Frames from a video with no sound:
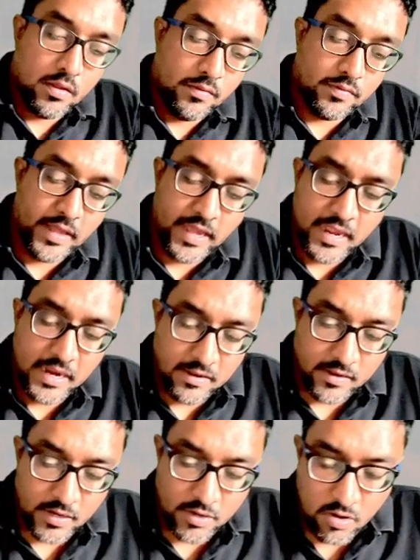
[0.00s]
they
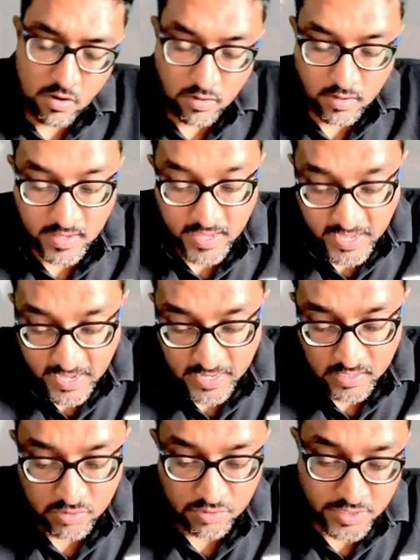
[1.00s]
did not
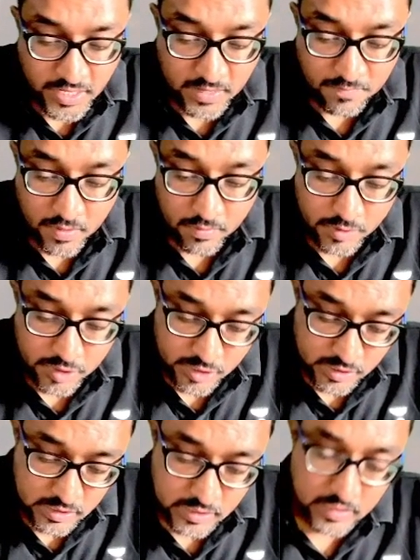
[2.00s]
care to take
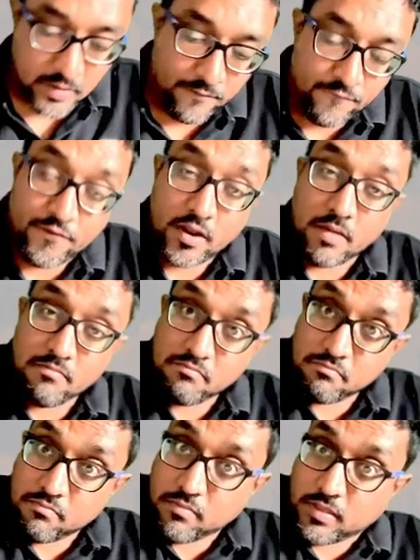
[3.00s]
permissions
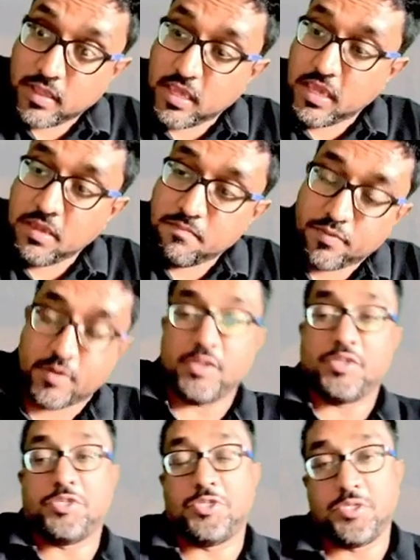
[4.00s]
from the
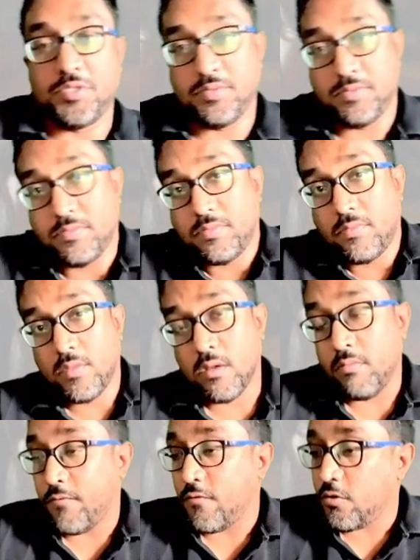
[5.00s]
British
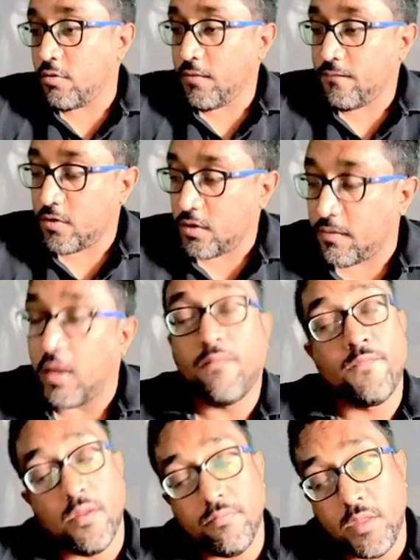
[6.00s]
before doing
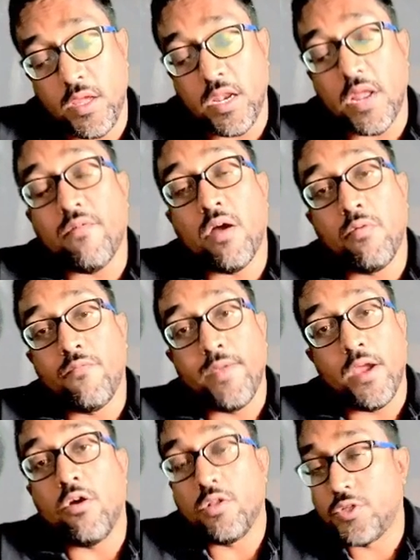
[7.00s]
from the Nawab of
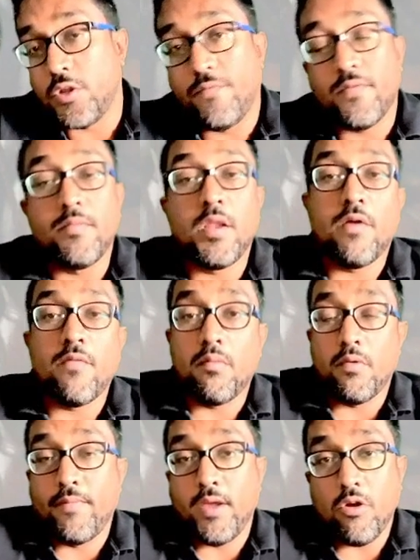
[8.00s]
Bengal
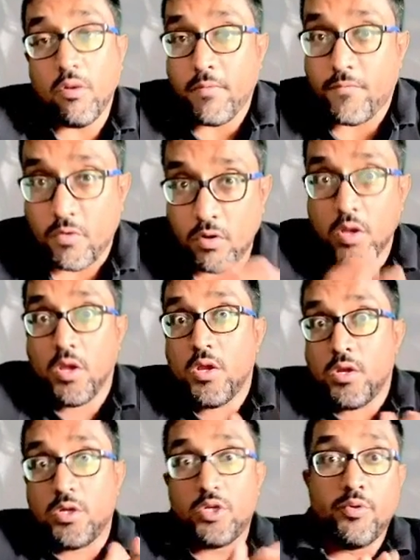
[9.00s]
before
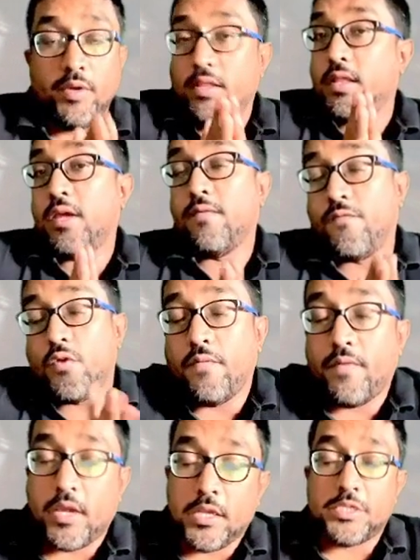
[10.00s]
doing the
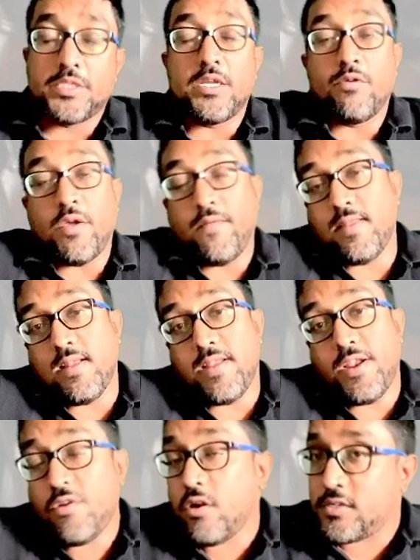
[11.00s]
fortifications. Now, given that they
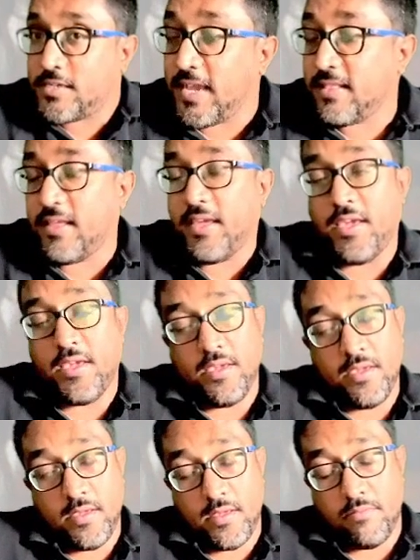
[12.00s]
did not take
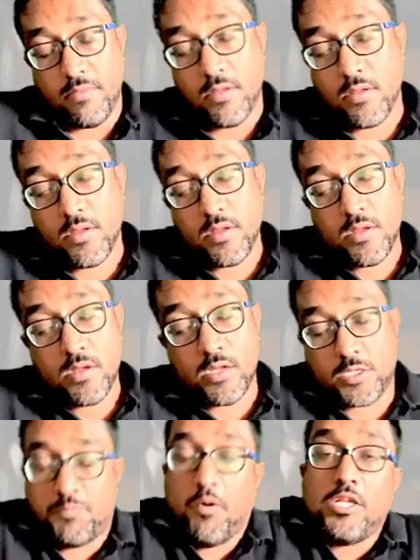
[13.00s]
the
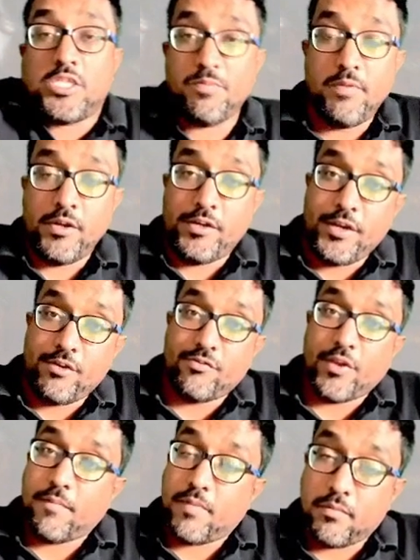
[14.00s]
responsibility to
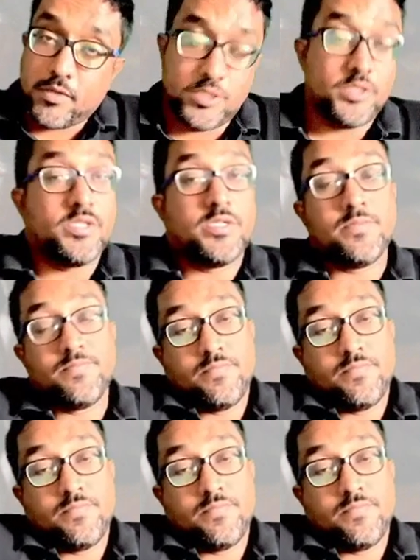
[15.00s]
take permissions,